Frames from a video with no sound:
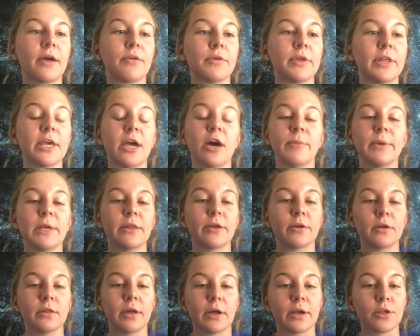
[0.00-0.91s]
It really helped me
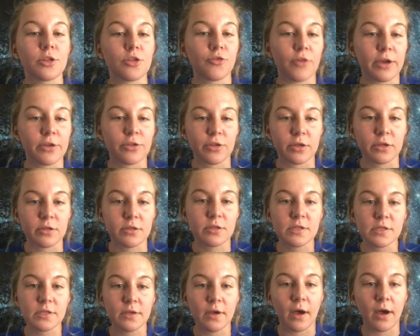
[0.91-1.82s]
learn a lot of
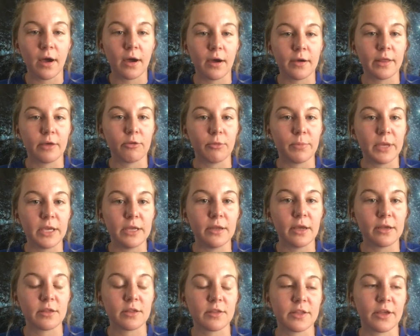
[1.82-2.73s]
stretches that would be
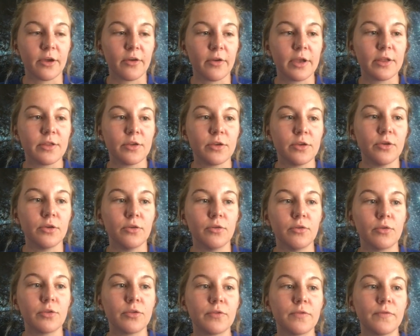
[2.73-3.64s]
necessary to
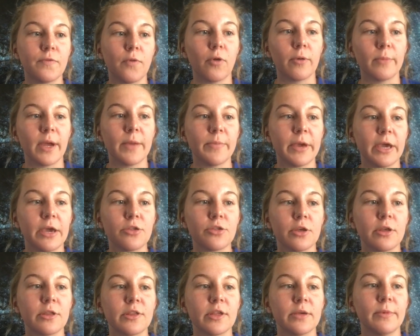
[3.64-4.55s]
use for my
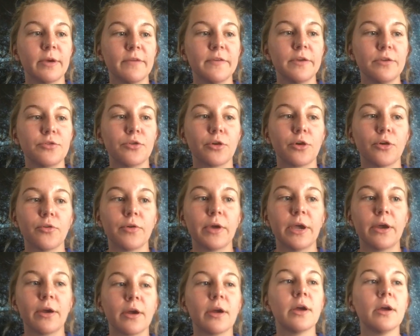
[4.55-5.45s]
patients in my future
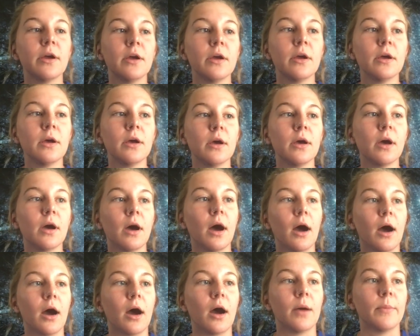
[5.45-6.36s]
career.
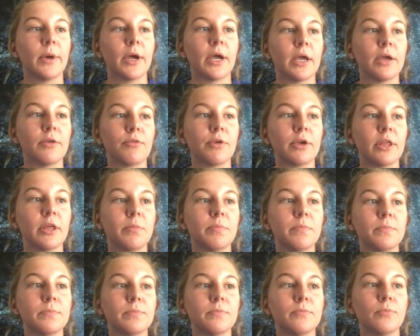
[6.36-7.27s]
I really
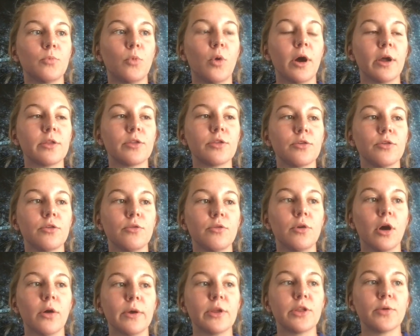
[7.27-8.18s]
want to
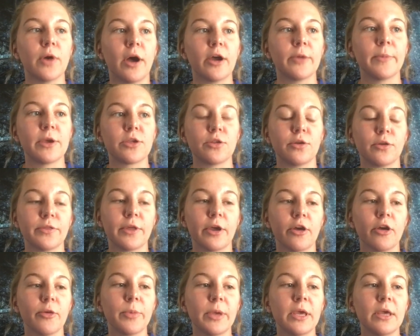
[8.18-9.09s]
go into occupational
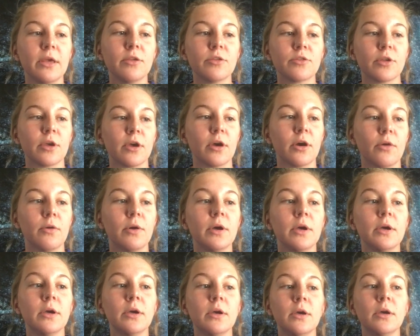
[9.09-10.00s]
therapy, so
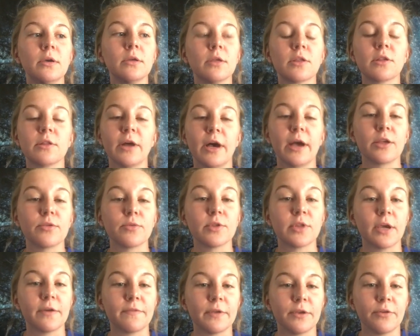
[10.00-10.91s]
this class was
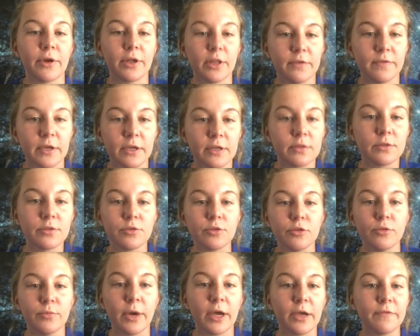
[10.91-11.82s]
definitely relevant
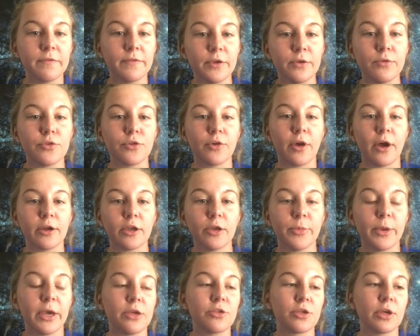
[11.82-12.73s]
to my future
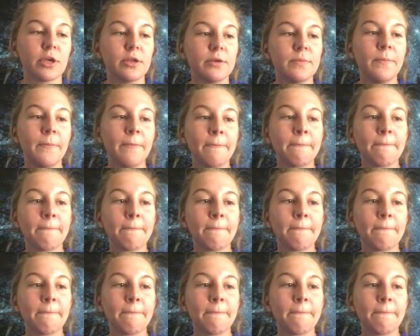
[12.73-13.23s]
occupation.